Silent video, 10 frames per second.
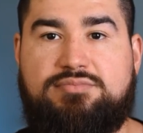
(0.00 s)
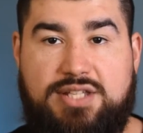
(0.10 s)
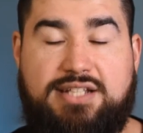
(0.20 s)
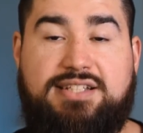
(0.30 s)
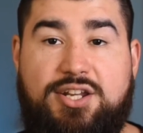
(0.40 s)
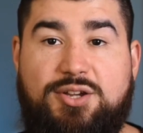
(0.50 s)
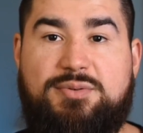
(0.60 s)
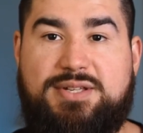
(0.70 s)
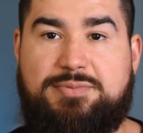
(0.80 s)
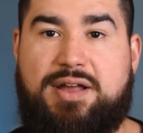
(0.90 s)
Yes, I
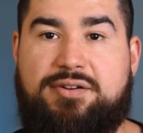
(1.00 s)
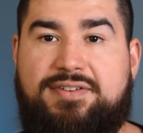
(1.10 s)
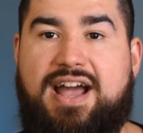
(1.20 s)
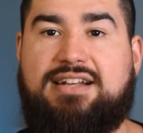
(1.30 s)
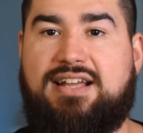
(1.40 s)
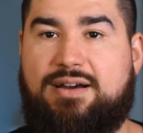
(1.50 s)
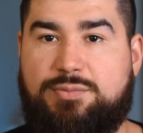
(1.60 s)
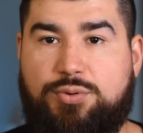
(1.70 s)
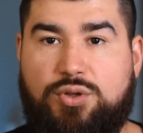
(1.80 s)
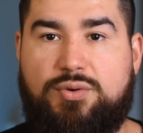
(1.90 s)
do. As a matter of fact, I
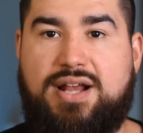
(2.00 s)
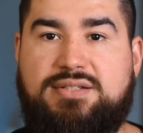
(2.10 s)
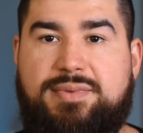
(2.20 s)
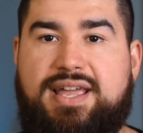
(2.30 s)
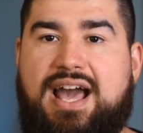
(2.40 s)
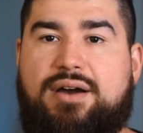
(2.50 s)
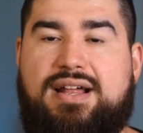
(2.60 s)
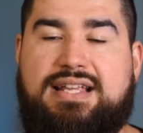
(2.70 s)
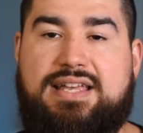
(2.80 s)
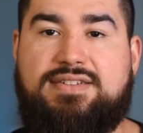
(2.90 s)
would pull a resume out.
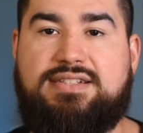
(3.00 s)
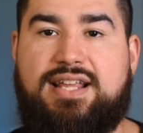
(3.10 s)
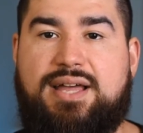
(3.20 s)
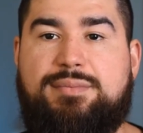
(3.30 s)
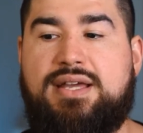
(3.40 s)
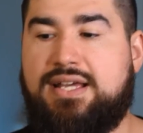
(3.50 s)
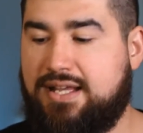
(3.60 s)
I'd give it to them.